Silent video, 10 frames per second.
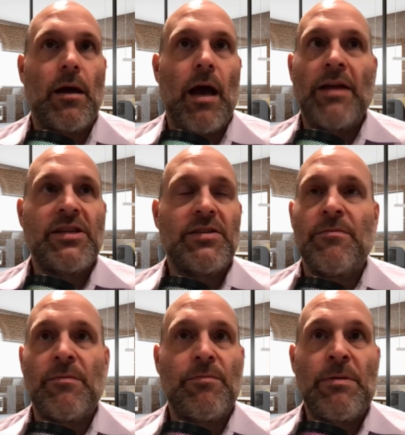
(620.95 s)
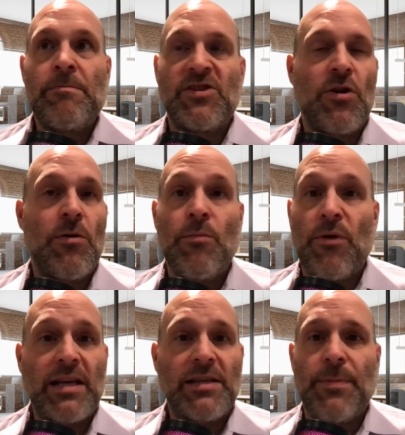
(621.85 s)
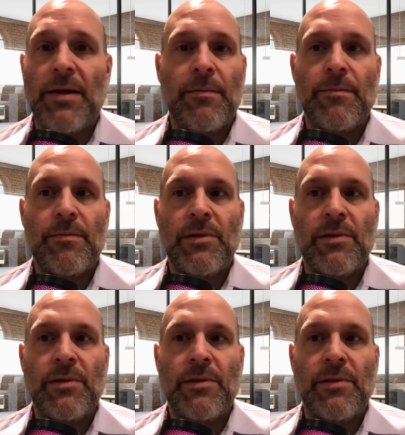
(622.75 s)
I just have been so impressed by them.